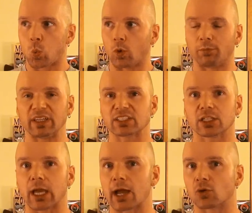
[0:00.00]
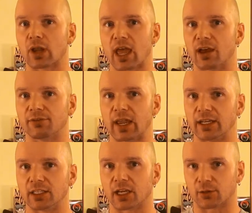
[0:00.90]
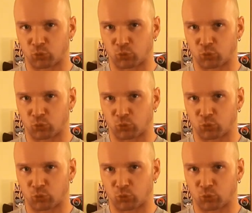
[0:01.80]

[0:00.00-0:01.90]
well, basically I don't have any kind of